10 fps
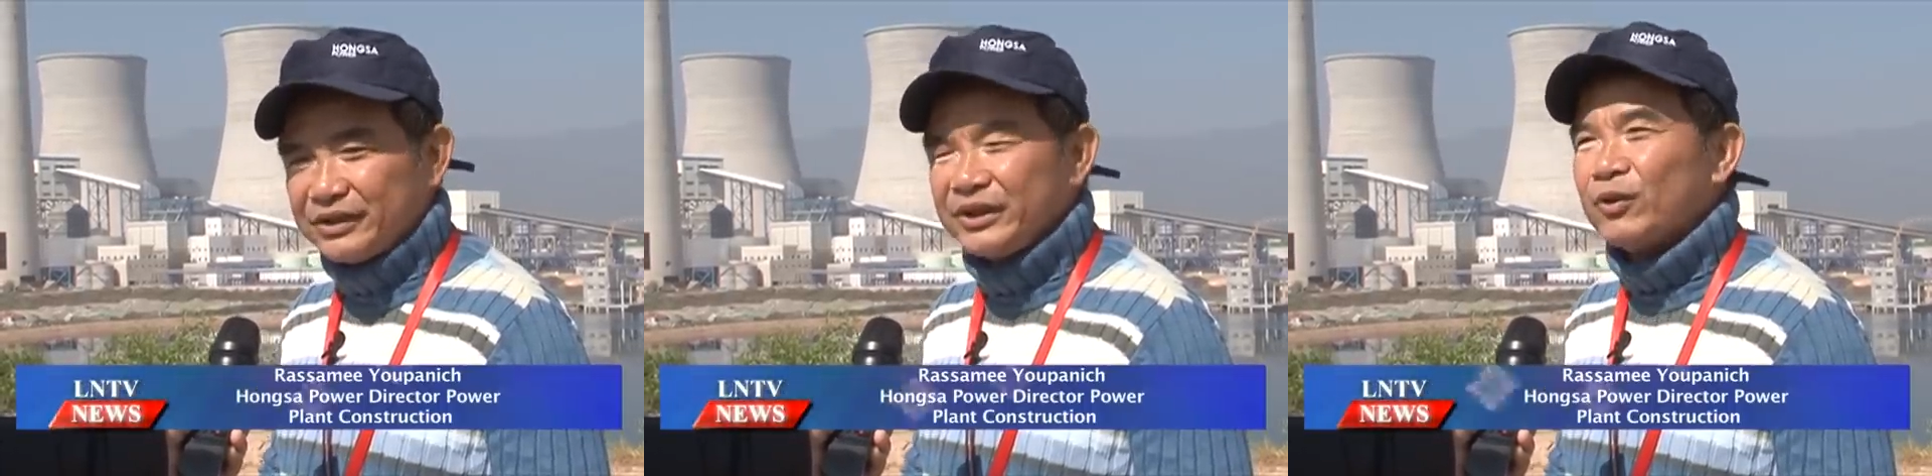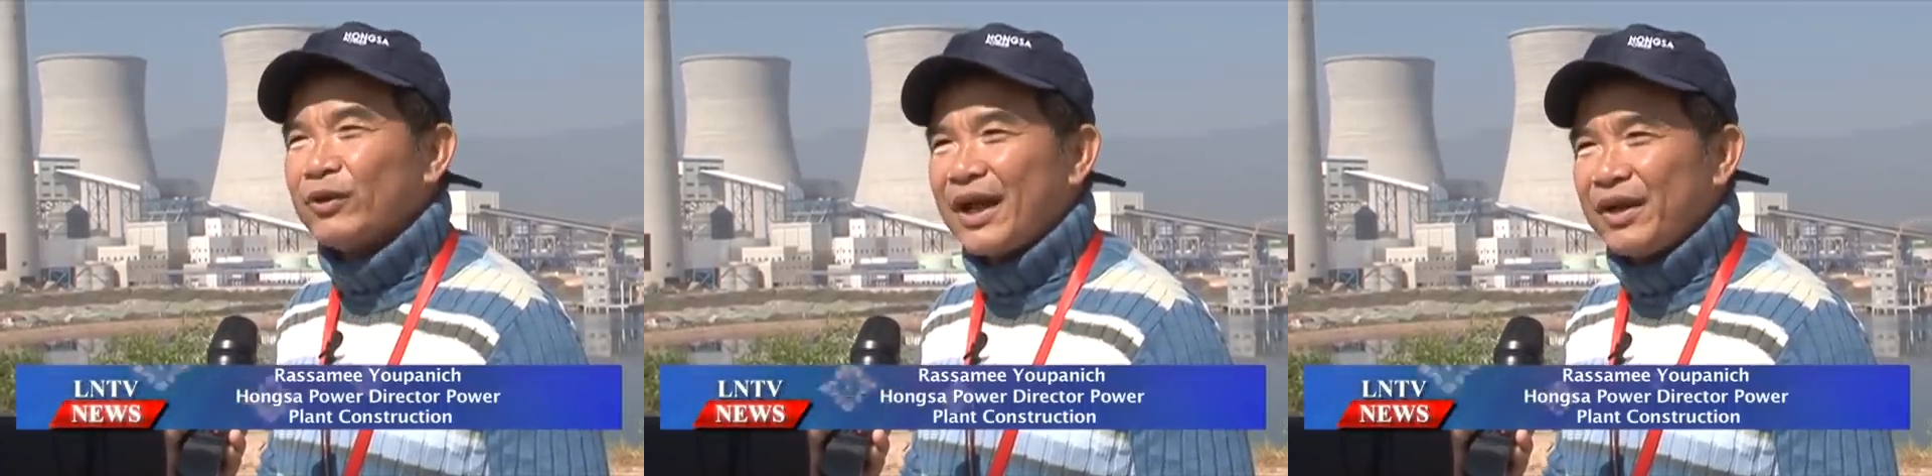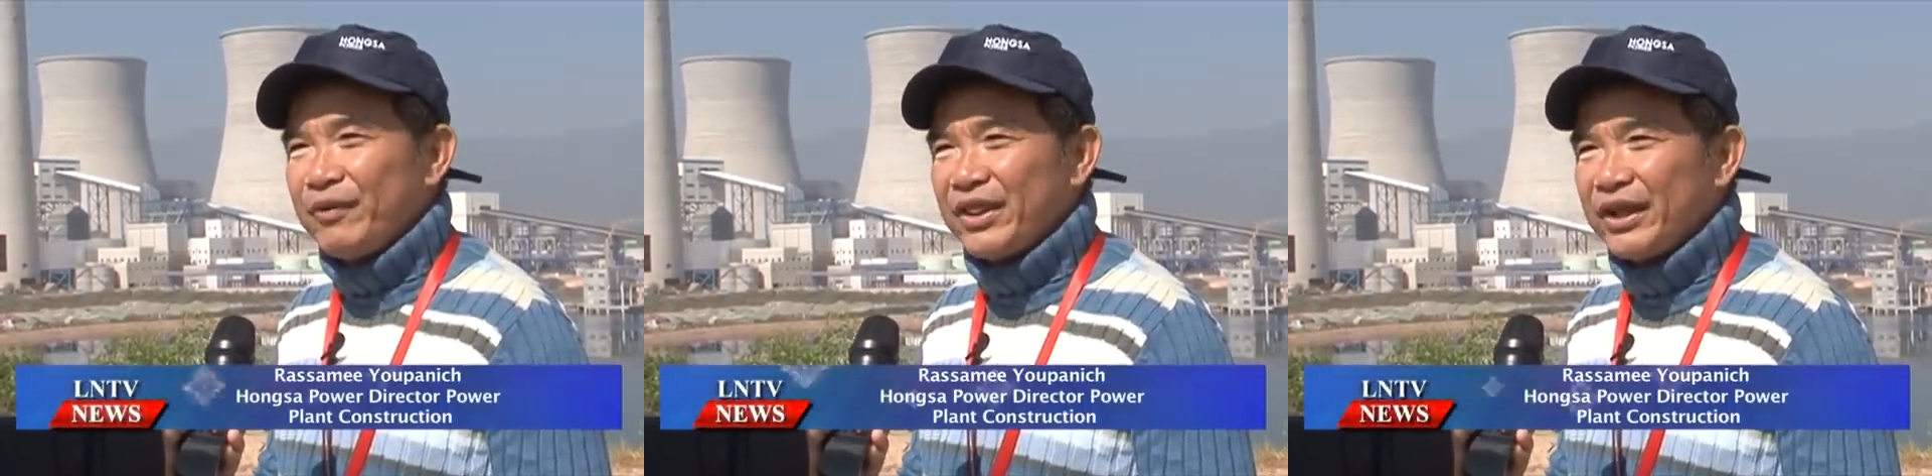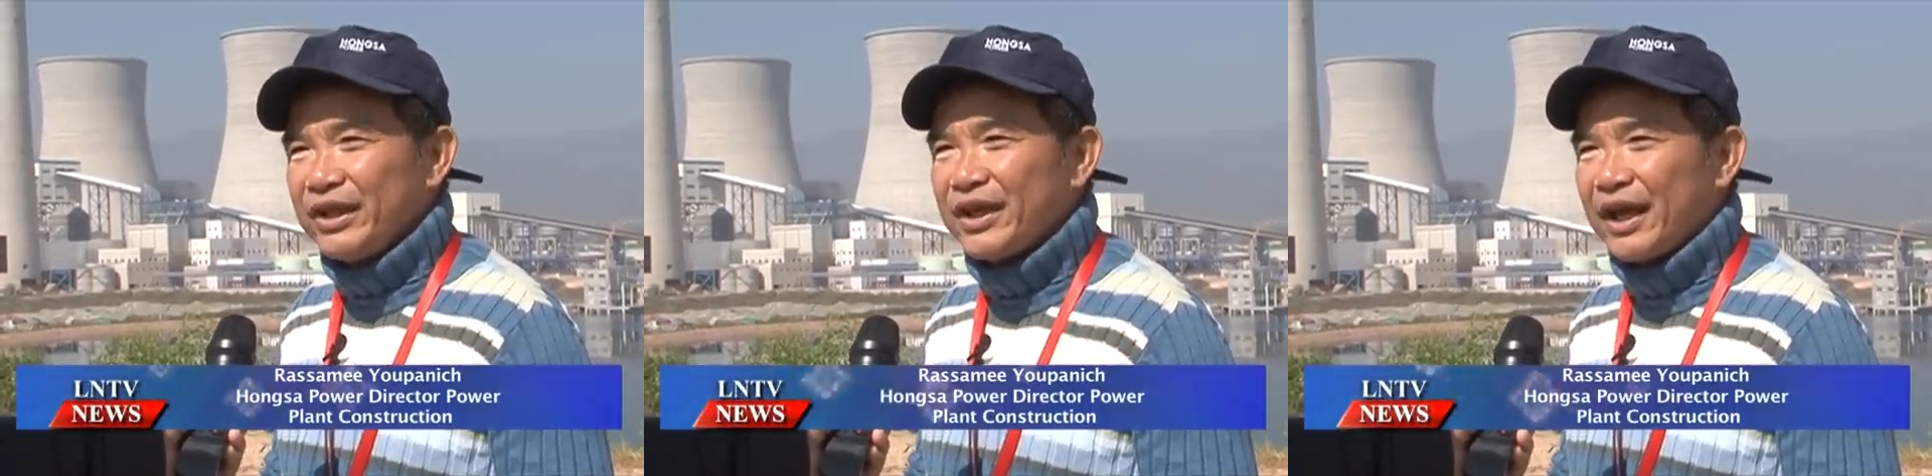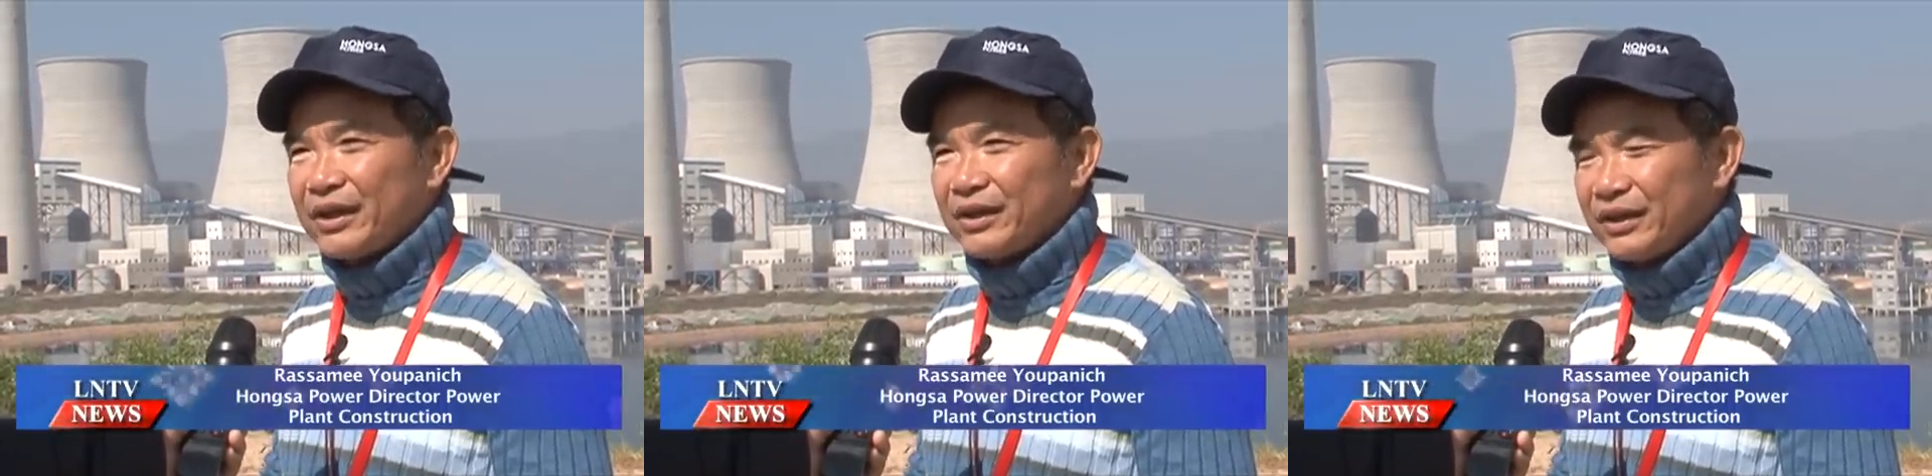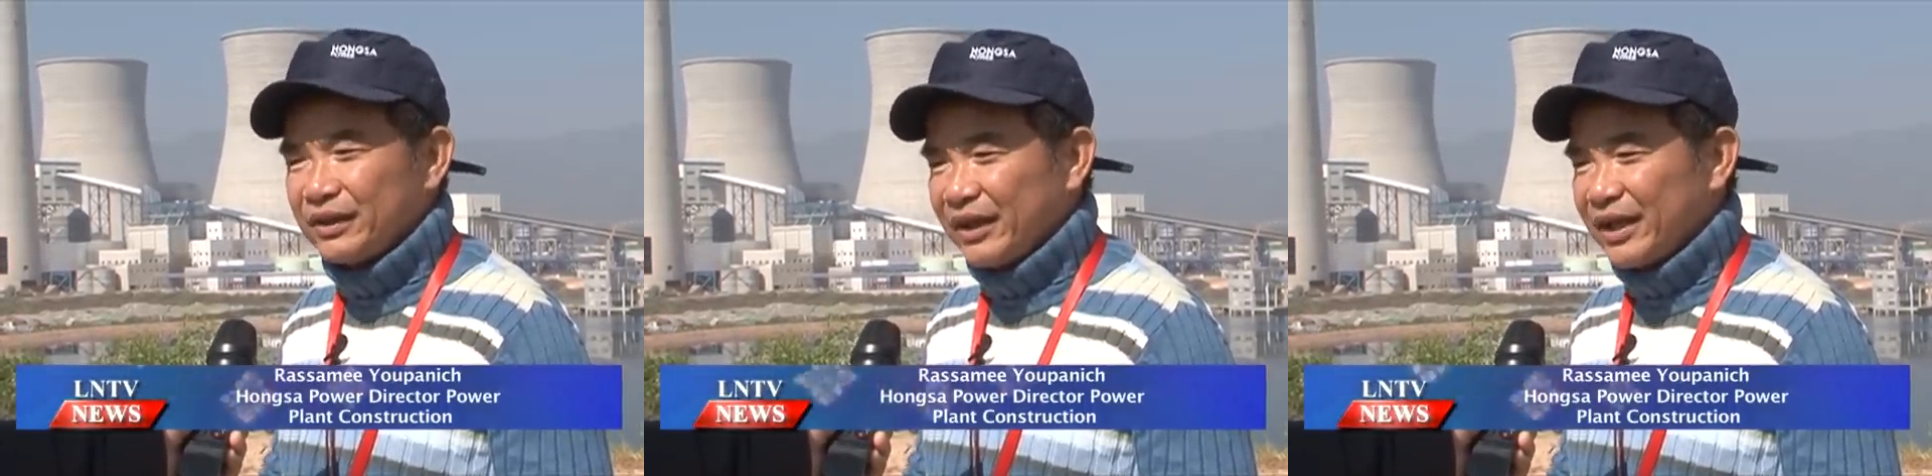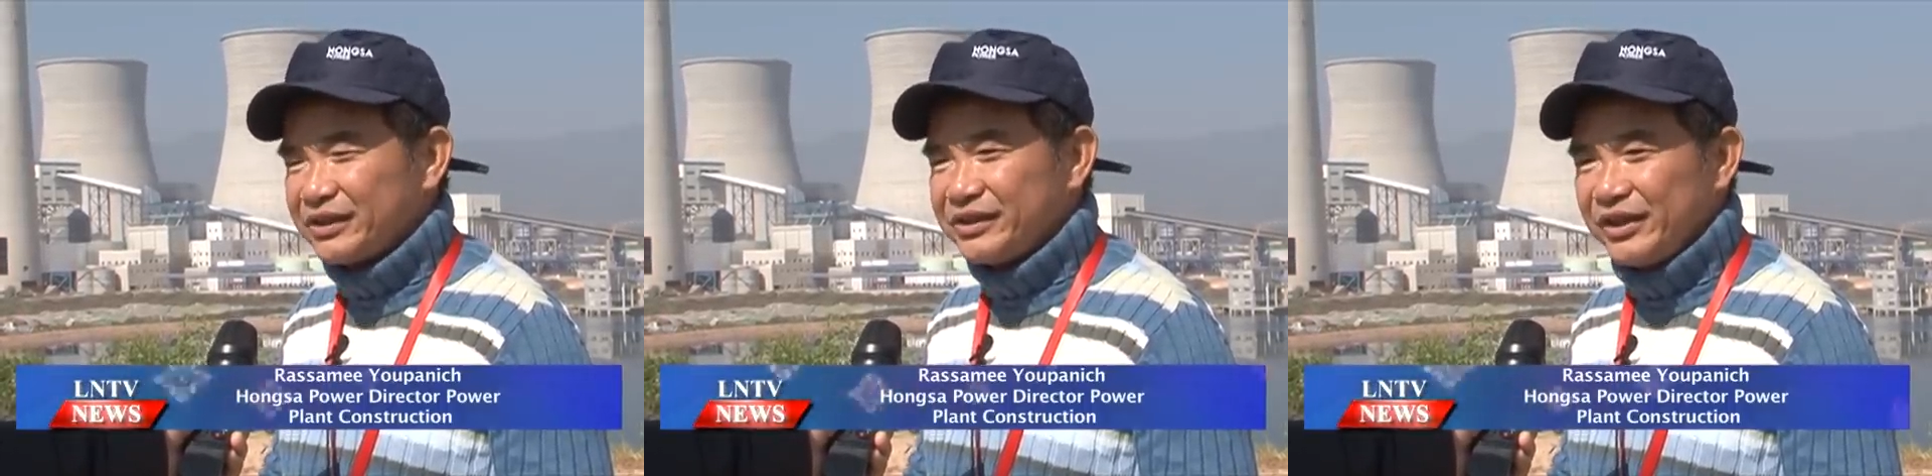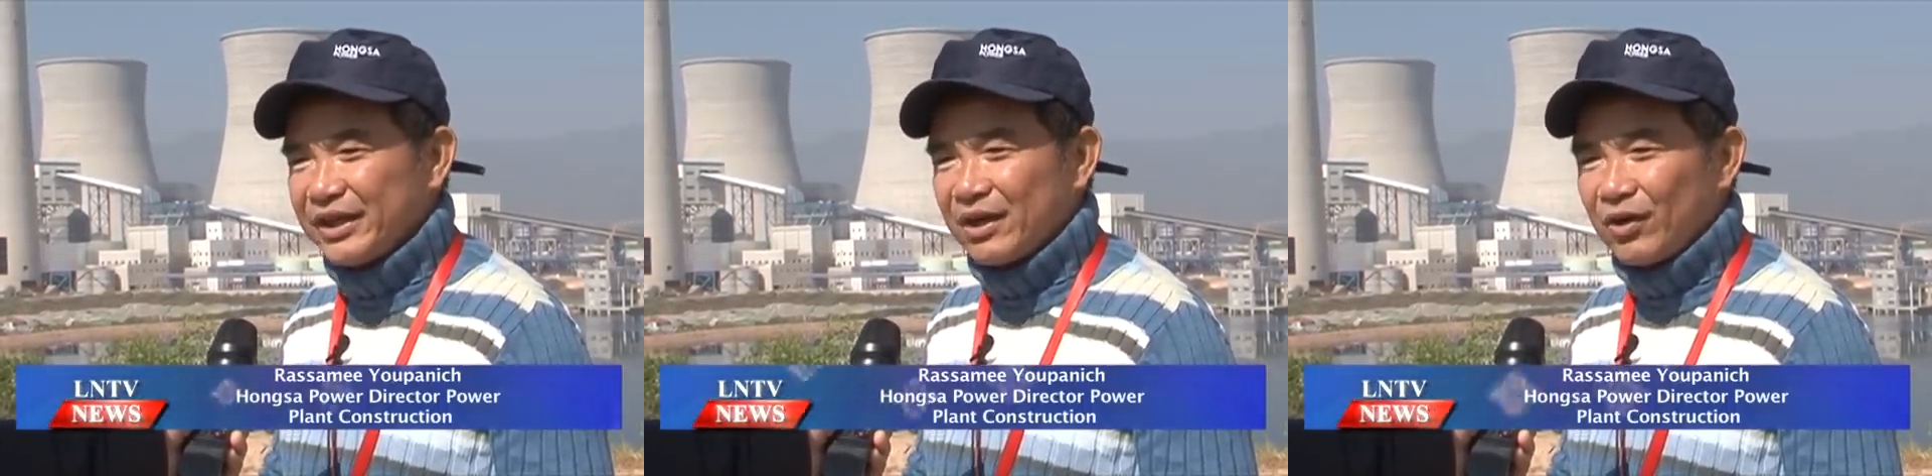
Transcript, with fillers: synchronize with EGAT next year